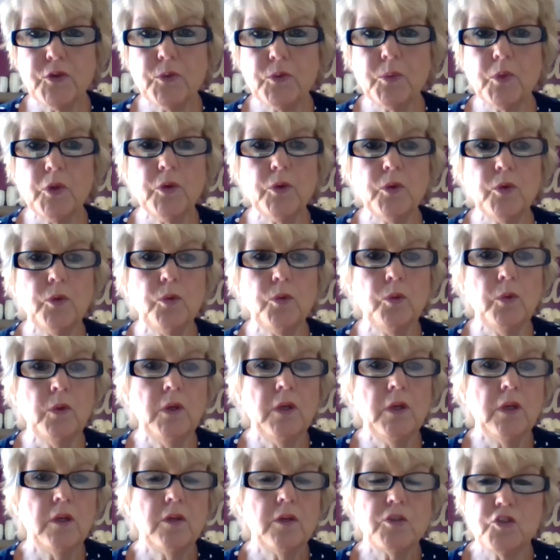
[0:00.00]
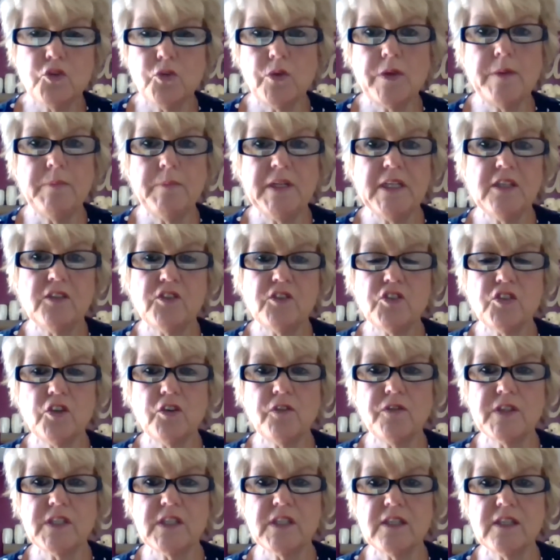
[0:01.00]
through treatment and
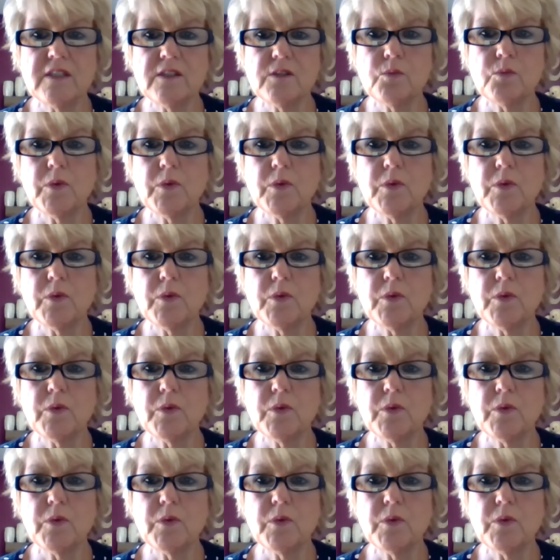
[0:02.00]
services